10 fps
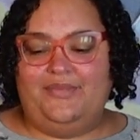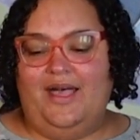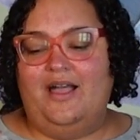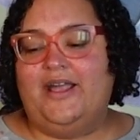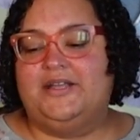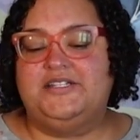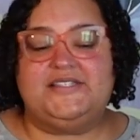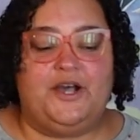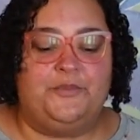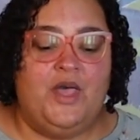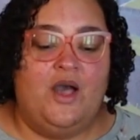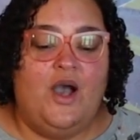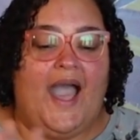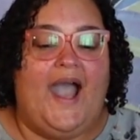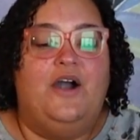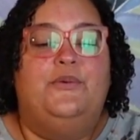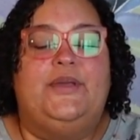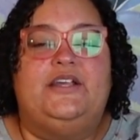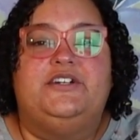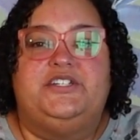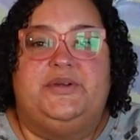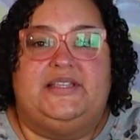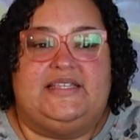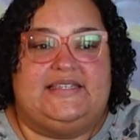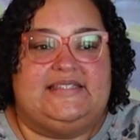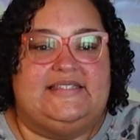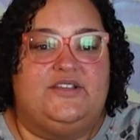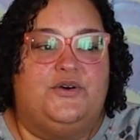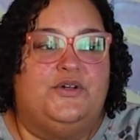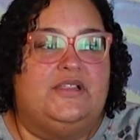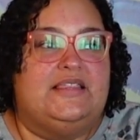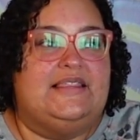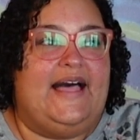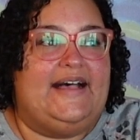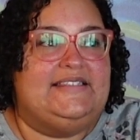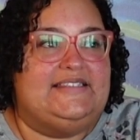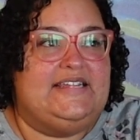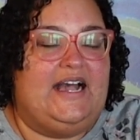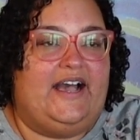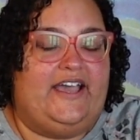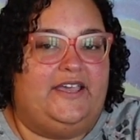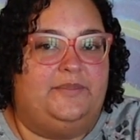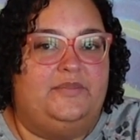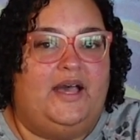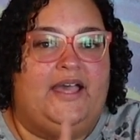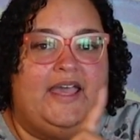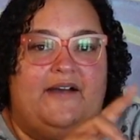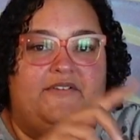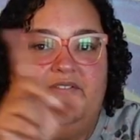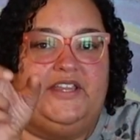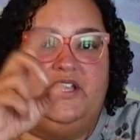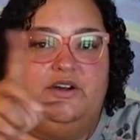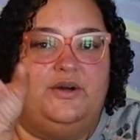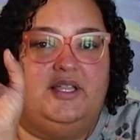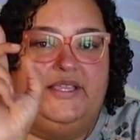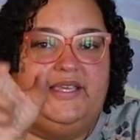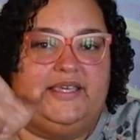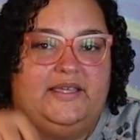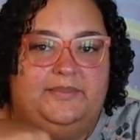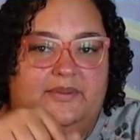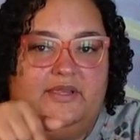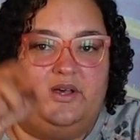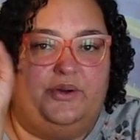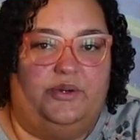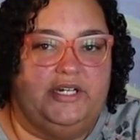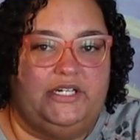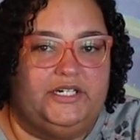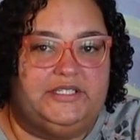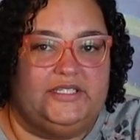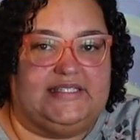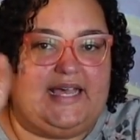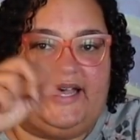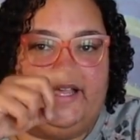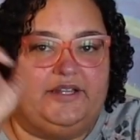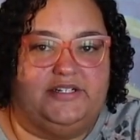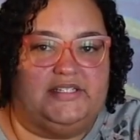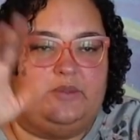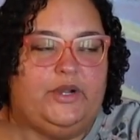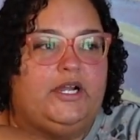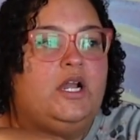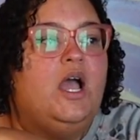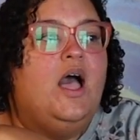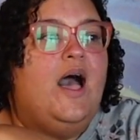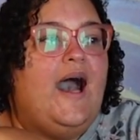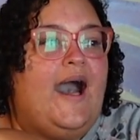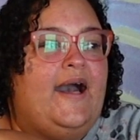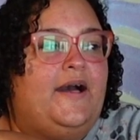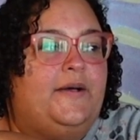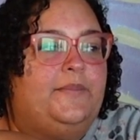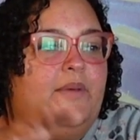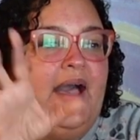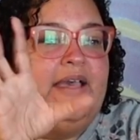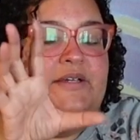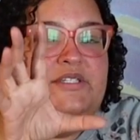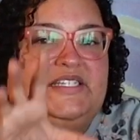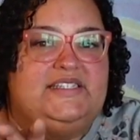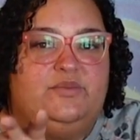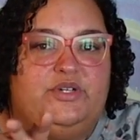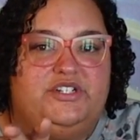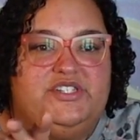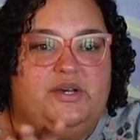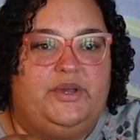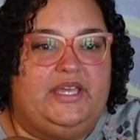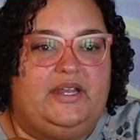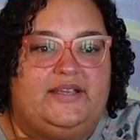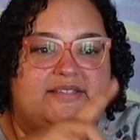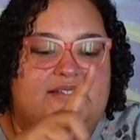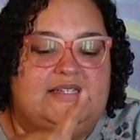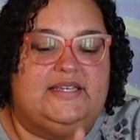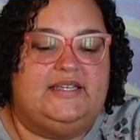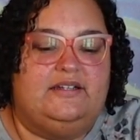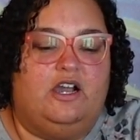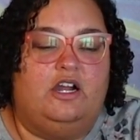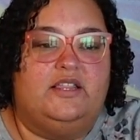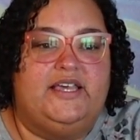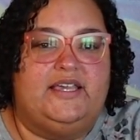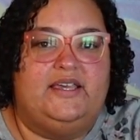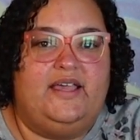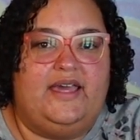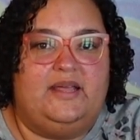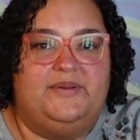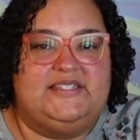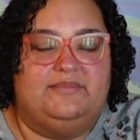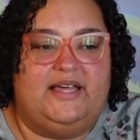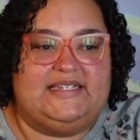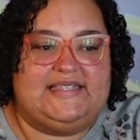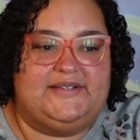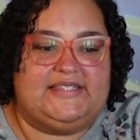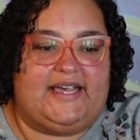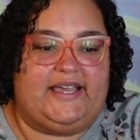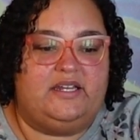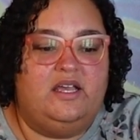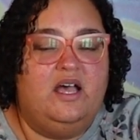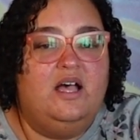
All right, so how we are doing this. So last time, I have a video, I'll link it below or in the side or somewhere. I did some winter sowing. I did garlic and I put some lettuce outside.